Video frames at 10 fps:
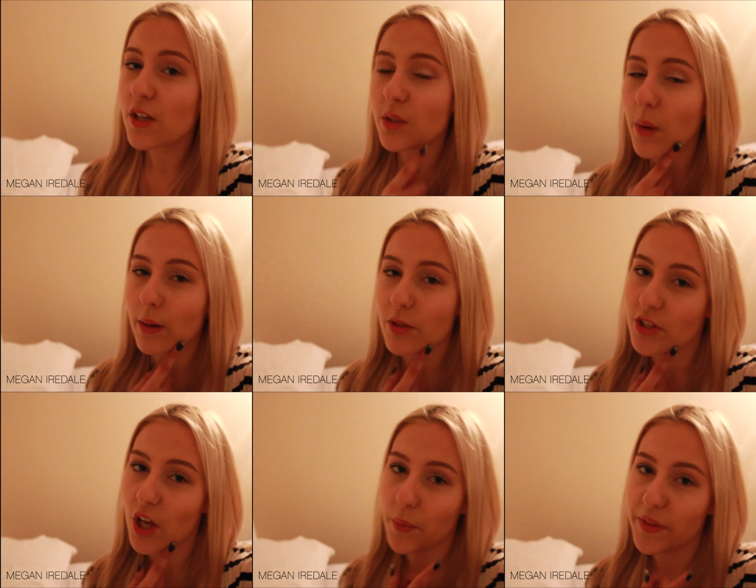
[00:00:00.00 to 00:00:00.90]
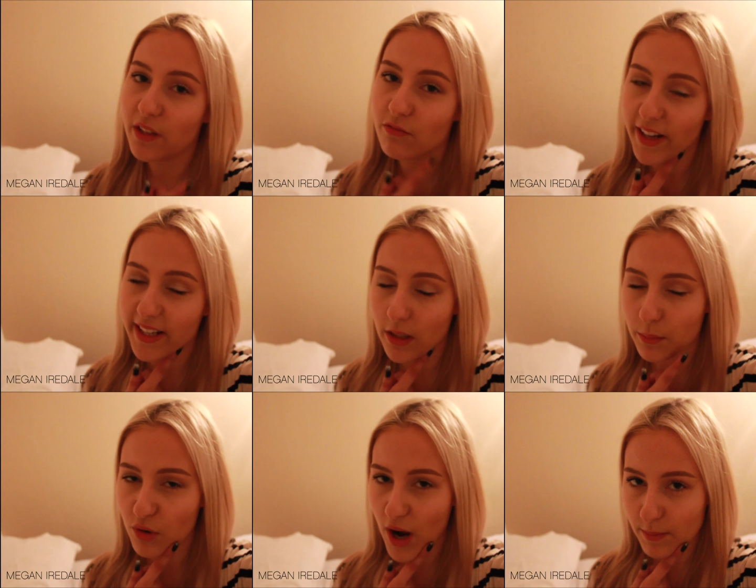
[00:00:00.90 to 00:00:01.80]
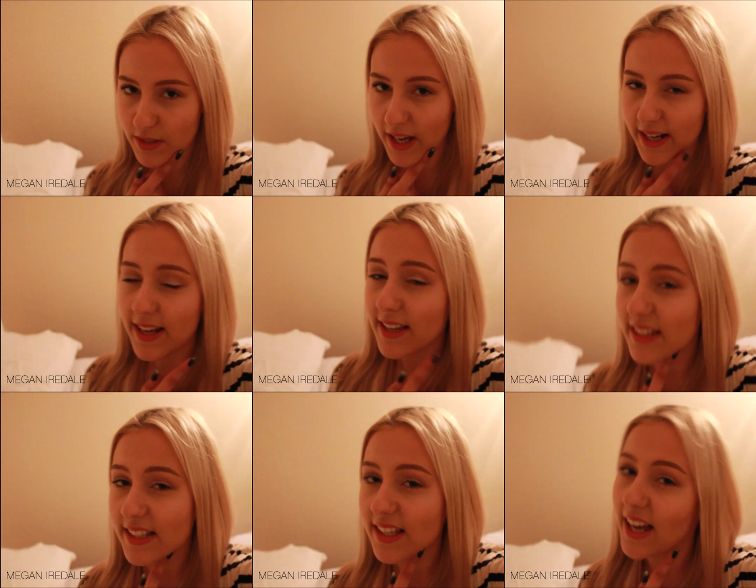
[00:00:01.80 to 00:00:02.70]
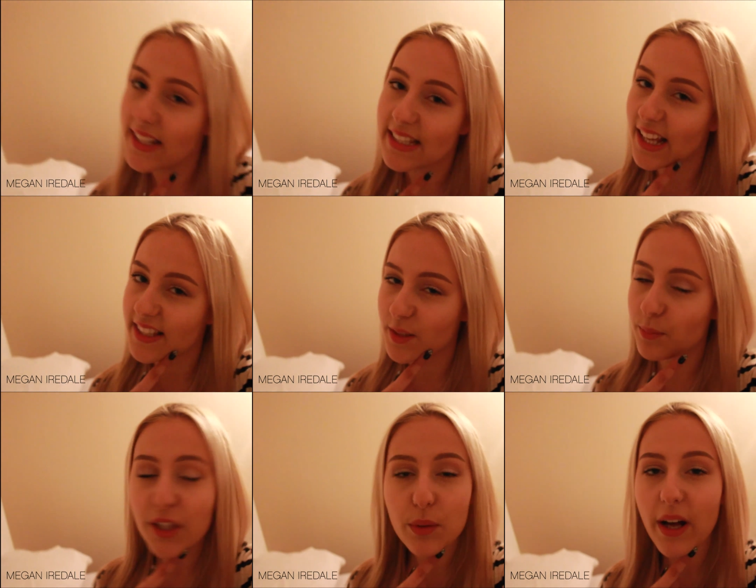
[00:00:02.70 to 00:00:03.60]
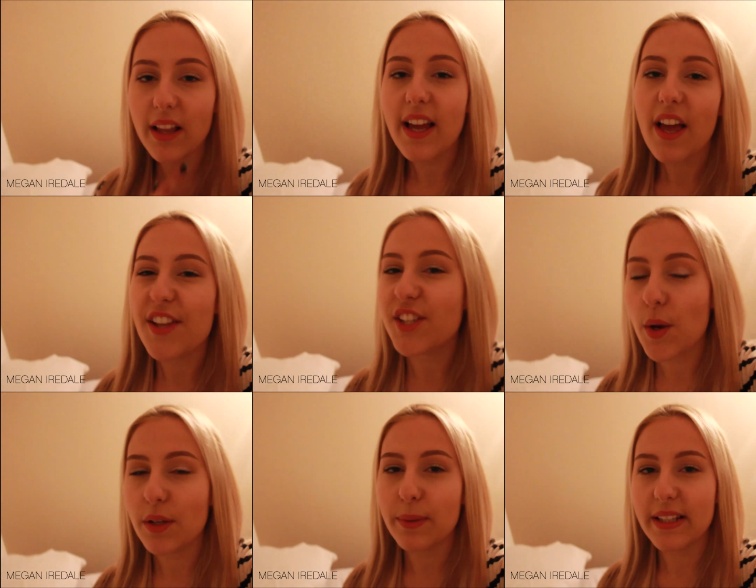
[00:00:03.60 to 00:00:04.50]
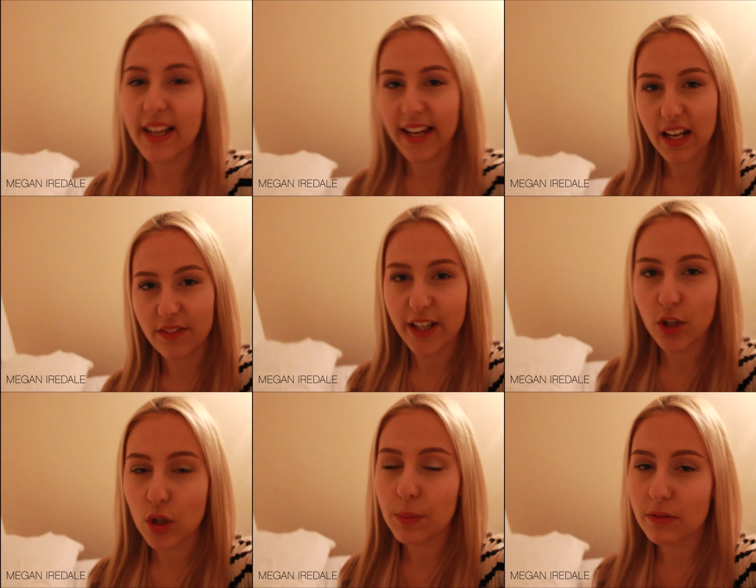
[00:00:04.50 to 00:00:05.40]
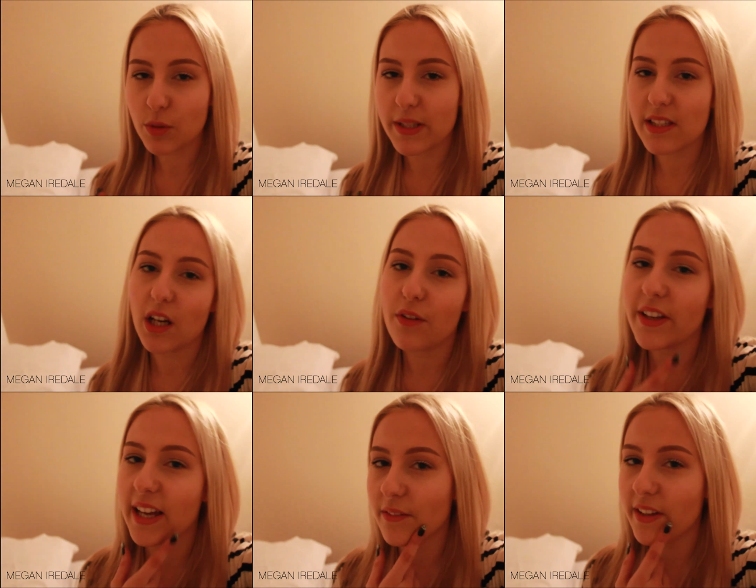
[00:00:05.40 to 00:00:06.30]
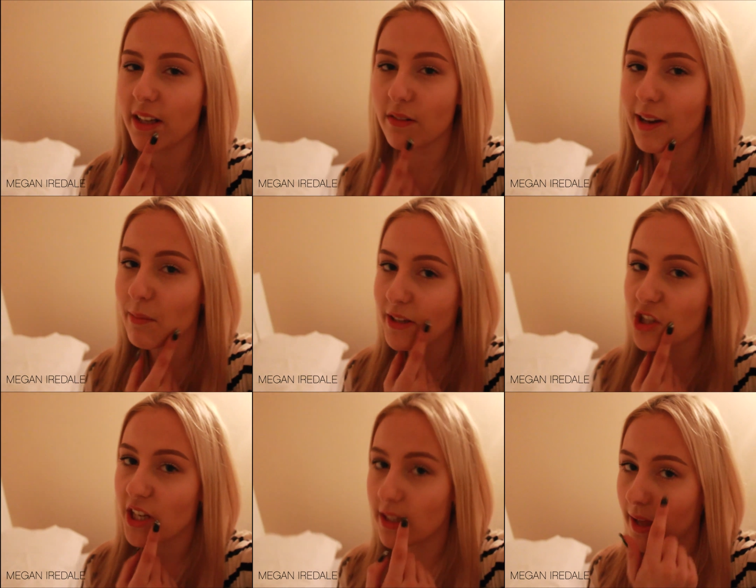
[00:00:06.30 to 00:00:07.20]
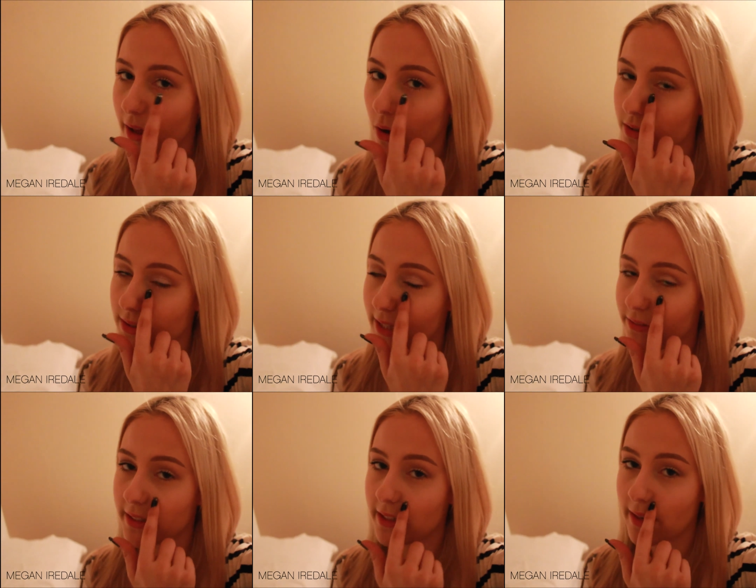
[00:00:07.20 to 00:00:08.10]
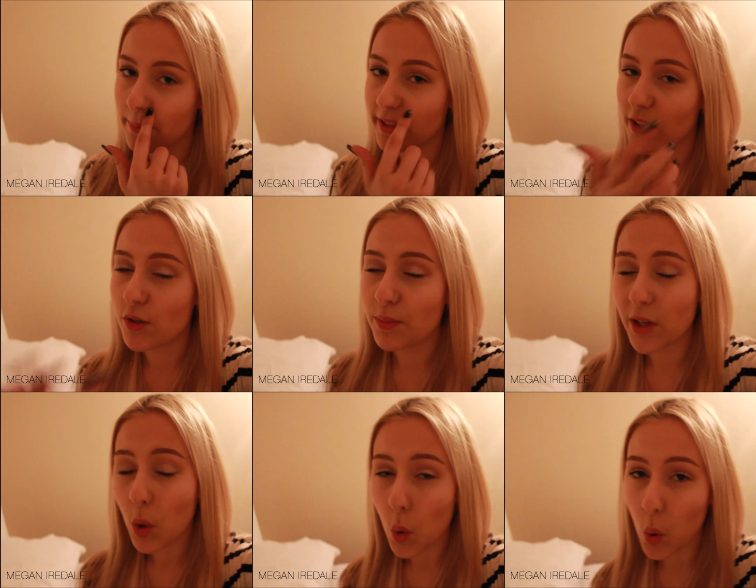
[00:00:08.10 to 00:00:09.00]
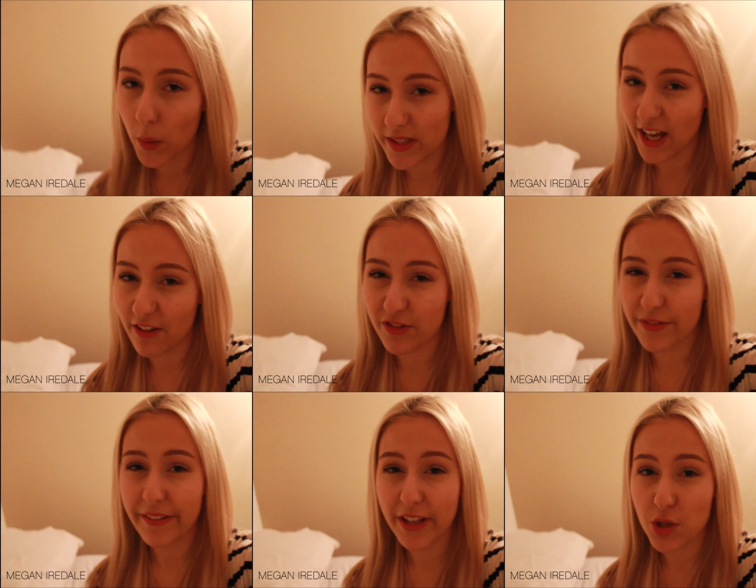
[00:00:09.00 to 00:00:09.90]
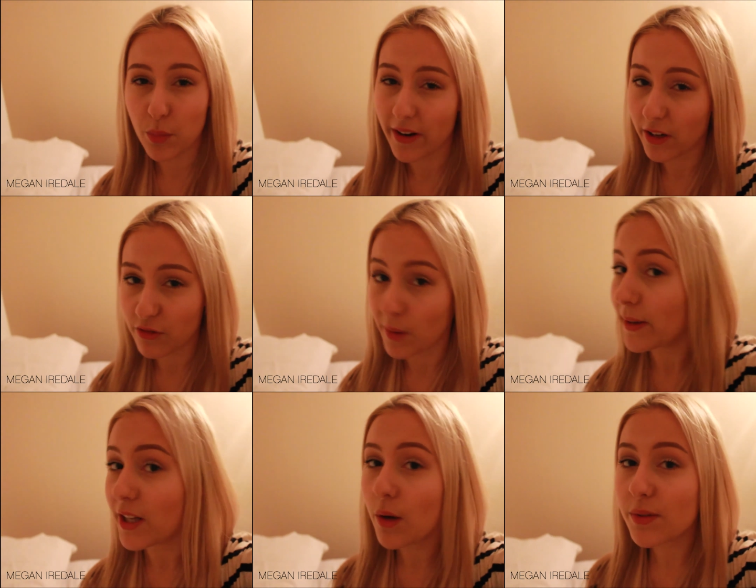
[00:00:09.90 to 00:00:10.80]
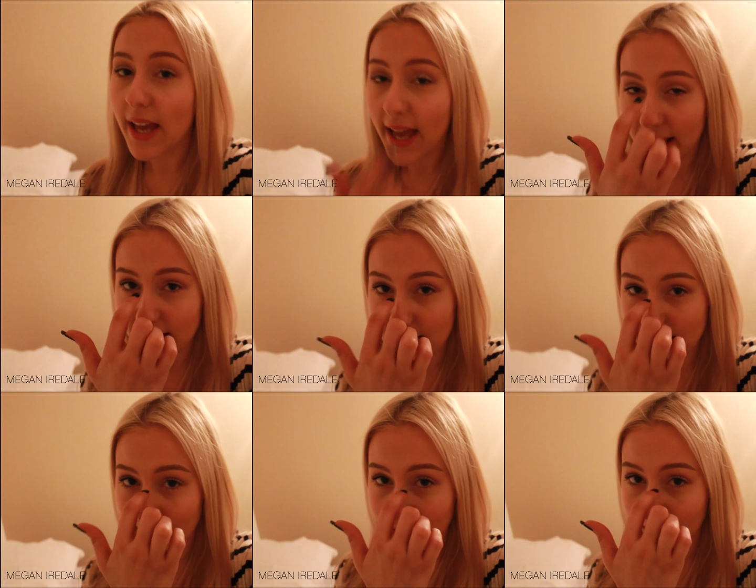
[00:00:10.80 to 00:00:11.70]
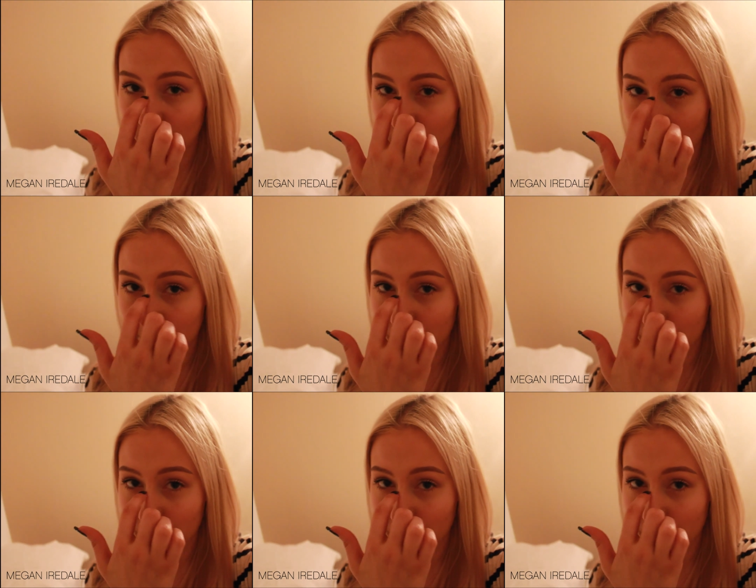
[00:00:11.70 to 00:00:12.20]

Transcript: So I'll start with the regular prime side. This side has lasted pretty well. There's only been a kind of like couple rubbings off, kind of like around my chin, definitely around my nose, but I always have foundation wearing off around my nose, and slightly on